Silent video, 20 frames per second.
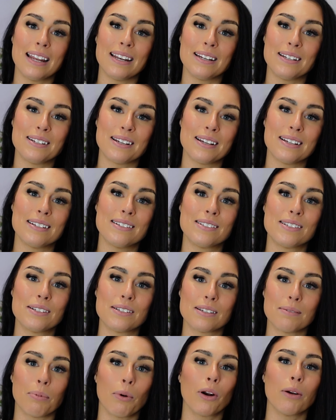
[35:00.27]
and it does
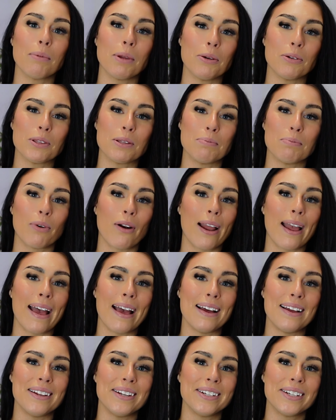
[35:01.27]
support me with the
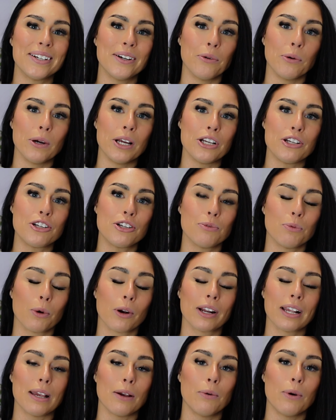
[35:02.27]
brand, which
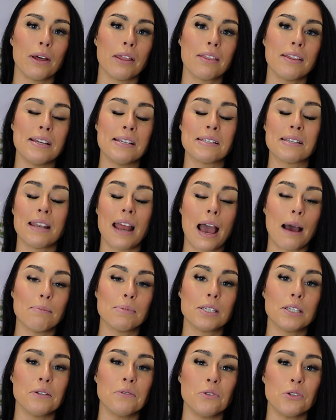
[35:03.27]
working with is an
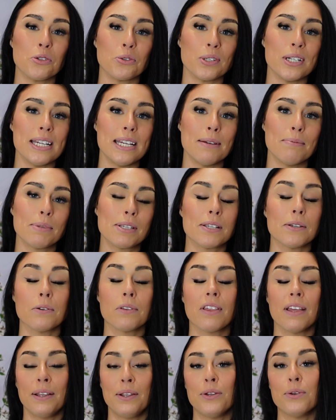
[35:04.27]
absolute dream, so
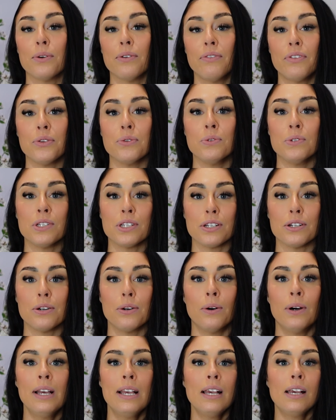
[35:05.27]
thank you if you
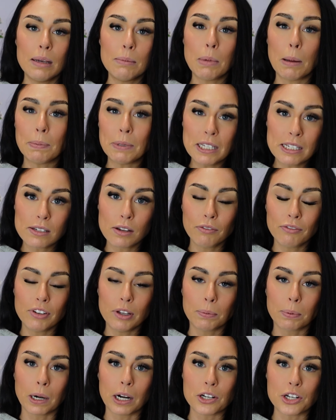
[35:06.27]
do. But please don't
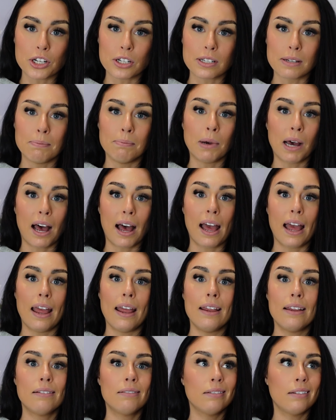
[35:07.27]
feel pressured to
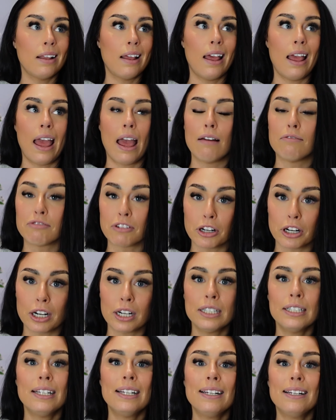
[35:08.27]
buy,
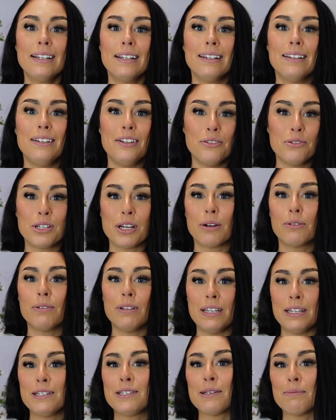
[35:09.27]
ever. You don't
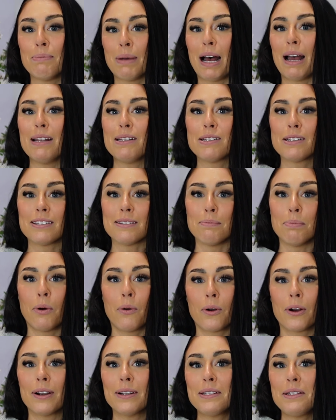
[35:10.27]
need to buy to
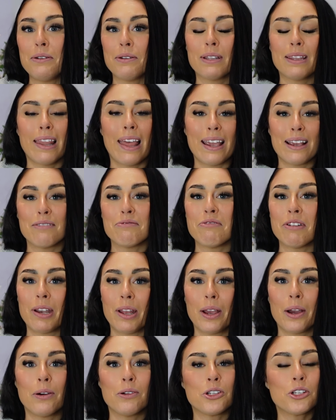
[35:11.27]
support. You can like a
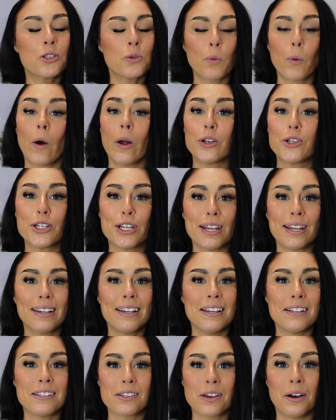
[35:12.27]
video. Just watching
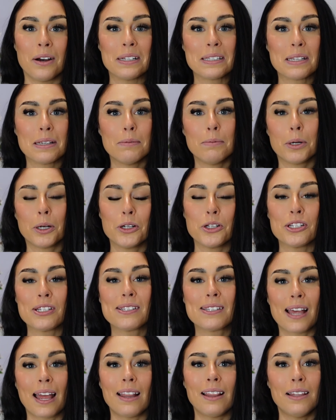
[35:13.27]
is awesome, or just
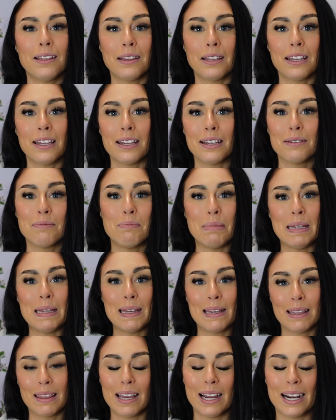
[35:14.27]
silently
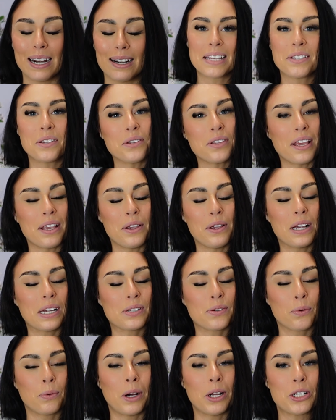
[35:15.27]
being there. So thank you guys
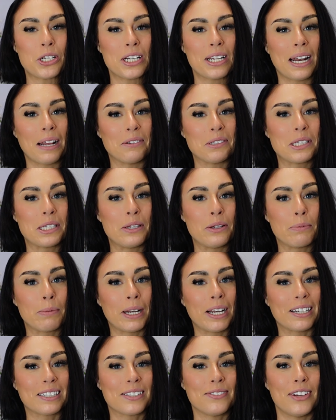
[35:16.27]
for watching, and I will see you in my
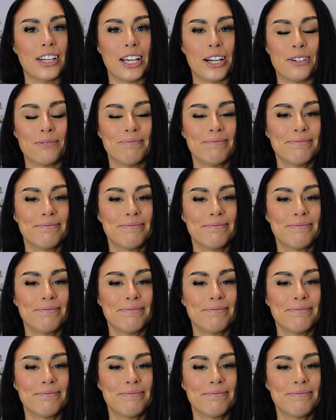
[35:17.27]
next video.